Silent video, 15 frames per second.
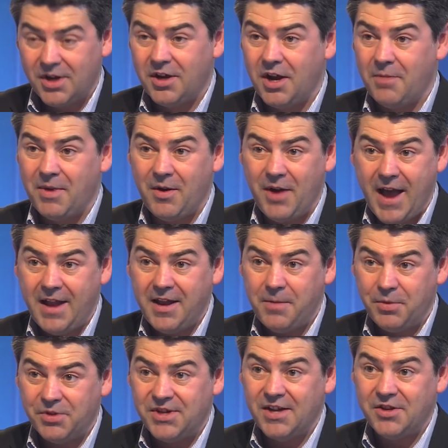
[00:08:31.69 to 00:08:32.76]
about any
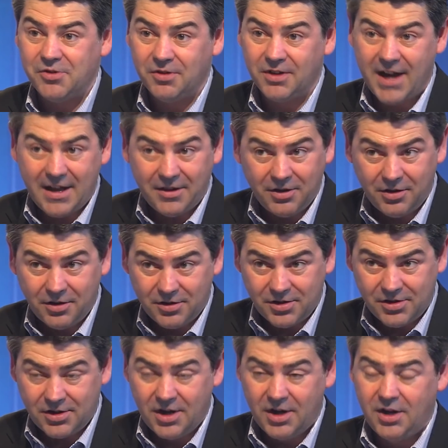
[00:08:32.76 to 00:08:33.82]
potential
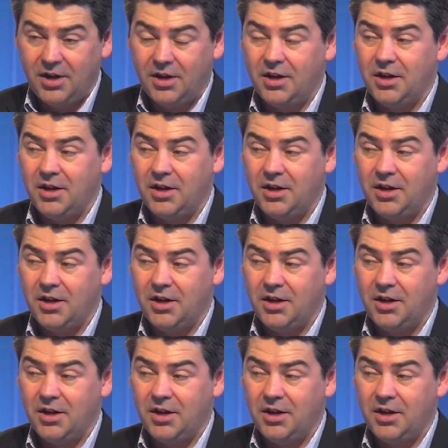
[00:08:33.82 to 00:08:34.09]
candidates. Right.